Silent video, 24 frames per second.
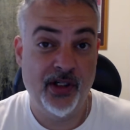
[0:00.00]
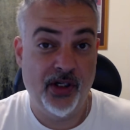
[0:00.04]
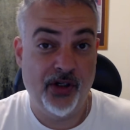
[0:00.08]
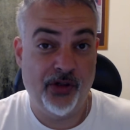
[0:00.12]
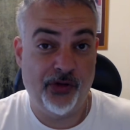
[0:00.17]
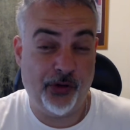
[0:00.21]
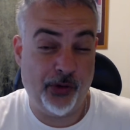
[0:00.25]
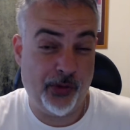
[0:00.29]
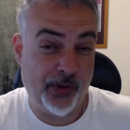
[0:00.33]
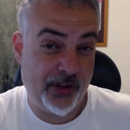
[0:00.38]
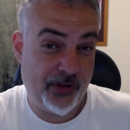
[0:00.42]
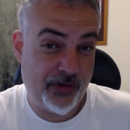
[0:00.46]

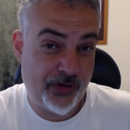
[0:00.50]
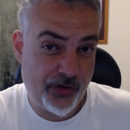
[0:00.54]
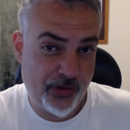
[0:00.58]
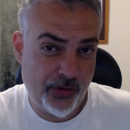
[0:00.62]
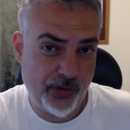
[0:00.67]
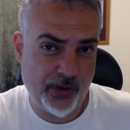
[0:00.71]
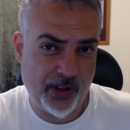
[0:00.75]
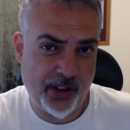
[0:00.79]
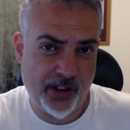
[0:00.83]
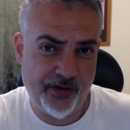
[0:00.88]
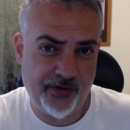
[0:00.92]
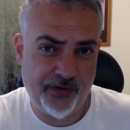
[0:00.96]
So it's
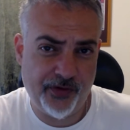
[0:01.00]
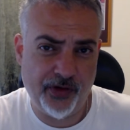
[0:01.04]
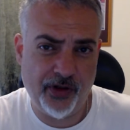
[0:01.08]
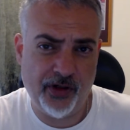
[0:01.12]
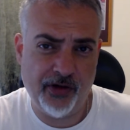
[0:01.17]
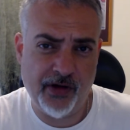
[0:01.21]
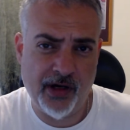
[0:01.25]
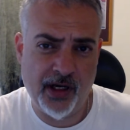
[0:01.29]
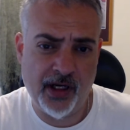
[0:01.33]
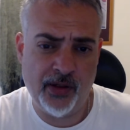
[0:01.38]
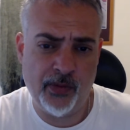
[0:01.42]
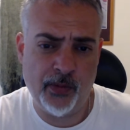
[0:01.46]
too late for
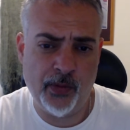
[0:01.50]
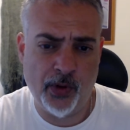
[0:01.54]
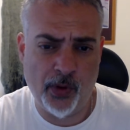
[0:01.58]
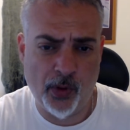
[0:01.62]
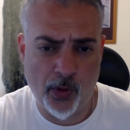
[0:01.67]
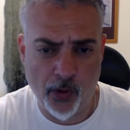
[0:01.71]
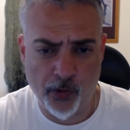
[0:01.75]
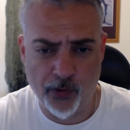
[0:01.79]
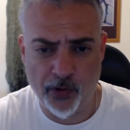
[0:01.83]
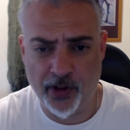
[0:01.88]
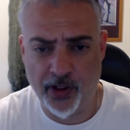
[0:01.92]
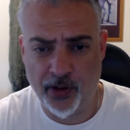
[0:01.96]
Iran.
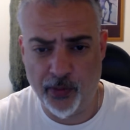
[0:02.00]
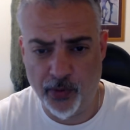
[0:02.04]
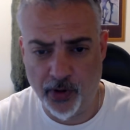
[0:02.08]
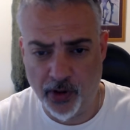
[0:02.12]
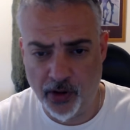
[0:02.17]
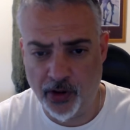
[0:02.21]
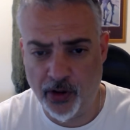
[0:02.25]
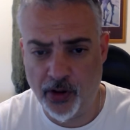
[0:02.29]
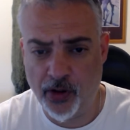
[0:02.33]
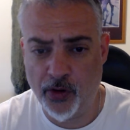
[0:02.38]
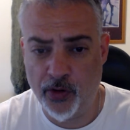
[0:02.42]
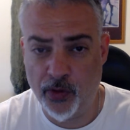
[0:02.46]
We're
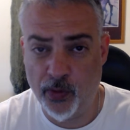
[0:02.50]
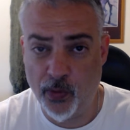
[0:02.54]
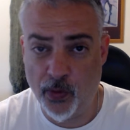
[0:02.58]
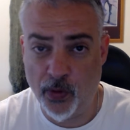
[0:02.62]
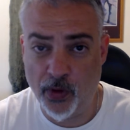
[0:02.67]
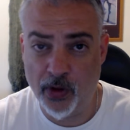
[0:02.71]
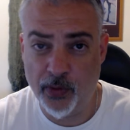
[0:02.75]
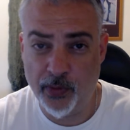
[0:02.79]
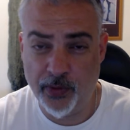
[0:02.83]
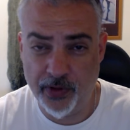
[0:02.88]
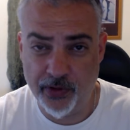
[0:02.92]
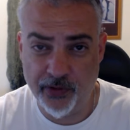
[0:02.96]
going to go to
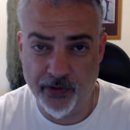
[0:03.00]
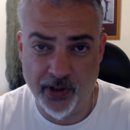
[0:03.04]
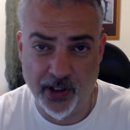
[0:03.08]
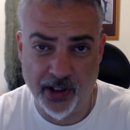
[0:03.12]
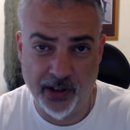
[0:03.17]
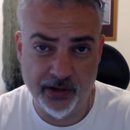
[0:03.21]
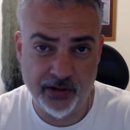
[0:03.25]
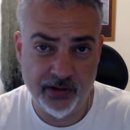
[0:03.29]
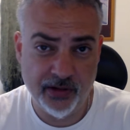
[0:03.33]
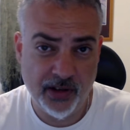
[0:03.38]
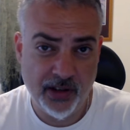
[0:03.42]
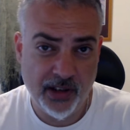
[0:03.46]
war with Iran.